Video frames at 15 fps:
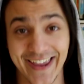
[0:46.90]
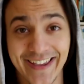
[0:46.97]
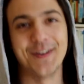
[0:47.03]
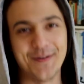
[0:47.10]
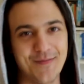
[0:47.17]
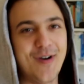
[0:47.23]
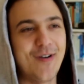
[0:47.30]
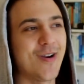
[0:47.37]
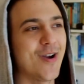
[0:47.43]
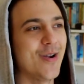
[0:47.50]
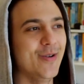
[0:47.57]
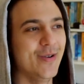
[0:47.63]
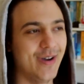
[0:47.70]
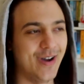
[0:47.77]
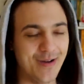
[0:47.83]

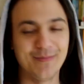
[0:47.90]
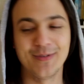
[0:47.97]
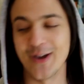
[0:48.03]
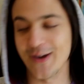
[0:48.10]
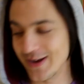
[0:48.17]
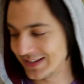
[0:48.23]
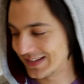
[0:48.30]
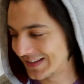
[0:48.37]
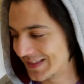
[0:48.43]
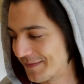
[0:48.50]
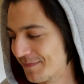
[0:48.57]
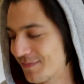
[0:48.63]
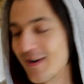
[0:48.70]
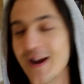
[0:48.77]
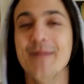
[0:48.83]
tomorrow I'm going to the
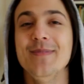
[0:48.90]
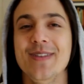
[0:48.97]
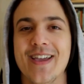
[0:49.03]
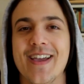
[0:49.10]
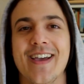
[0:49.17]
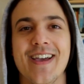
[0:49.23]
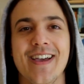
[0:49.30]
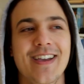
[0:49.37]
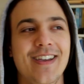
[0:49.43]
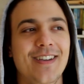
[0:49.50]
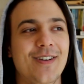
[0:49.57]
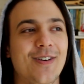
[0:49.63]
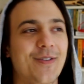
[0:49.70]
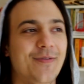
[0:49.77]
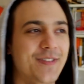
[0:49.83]
premiere
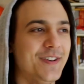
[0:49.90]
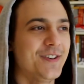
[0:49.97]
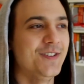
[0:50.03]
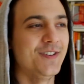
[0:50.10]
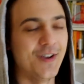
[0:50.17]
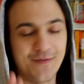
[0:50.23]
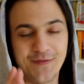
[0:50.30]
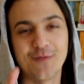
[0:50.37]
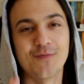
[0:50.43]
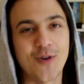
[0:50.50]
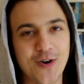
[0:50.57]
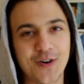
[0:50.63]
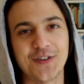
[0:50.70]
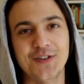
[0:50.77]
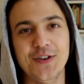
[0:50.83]
of The
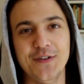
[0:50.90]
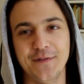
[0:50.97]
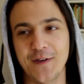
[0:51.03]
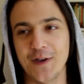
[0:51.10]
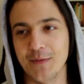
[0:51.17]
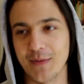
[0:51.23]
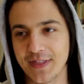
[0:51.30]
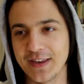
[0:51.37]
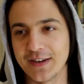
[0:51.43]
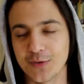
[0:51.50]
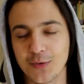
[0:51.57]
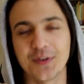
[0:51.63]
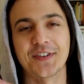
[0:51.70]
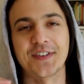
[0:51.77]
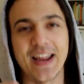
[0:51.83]
Rock's new film. I think it's
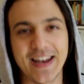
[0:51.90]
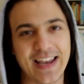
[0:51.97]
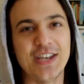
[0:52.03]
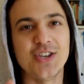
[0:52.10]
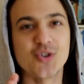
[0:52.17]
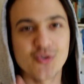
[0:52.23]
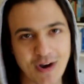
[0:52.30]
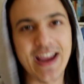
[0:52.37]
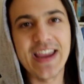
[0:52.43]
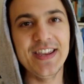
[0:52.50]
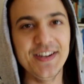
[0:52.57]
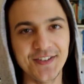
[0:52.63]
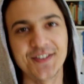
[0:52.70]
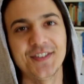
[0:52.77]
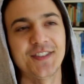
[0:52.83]
called San
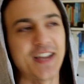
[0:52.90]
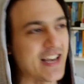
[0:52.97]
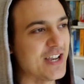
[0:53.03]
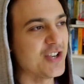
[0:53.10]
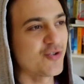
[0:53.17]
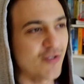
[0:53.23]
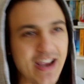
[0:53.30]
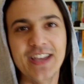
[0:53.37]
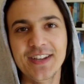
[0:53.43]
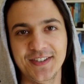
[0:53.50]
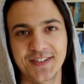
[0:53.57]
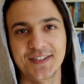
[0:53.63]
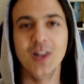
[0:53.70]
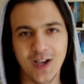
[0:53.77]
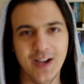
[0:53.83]

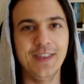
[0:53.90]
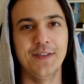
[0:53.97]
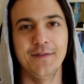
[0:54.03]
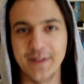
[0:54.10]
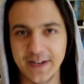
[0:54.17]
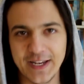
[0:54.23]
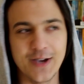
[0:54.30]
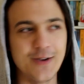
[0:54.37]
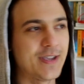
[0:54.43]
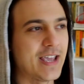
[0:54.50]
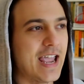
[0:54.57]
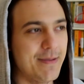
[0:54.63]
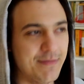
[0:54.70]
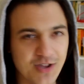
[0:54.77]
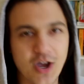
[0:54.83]
Andreas, like the video
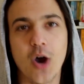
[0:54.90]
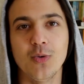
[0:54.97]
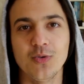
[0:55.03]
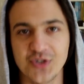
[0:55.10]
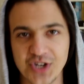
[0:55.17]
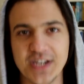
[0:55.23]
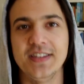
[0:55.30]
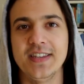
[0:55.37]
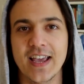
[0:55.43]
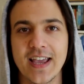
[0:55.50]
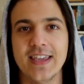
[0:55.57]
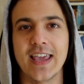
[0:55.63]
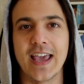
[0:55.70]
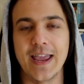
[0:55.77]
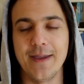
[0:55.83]
game, the old
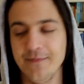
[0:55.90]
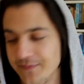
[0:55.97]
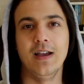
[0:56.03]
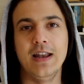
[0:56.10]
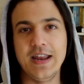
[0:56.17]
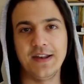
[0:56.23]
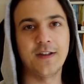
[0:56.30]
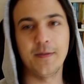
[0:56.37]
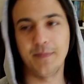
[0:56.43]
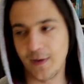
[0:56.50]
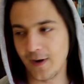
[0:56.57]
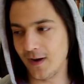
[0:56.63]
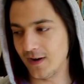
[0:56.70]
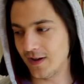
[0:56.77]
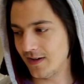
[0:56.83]
GTA game. And he's like,
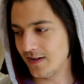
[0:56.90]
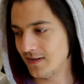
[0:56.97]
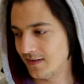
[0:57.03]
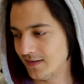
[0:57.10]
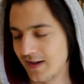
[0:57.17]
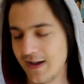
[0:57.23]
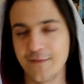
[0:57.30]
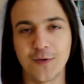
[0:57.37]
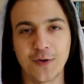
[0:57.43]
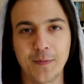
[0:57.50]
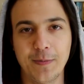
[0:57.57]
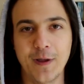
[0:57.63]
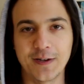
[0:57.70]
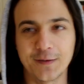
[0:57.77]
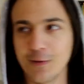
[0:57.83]
Parler, I've got a
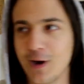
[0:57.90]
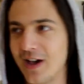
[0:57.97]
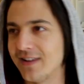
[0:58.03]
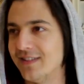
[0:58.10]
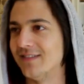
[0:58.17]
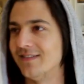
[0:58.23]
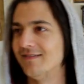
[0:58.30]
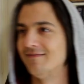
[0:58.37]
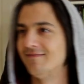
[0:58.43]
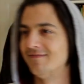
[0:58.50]
plus one.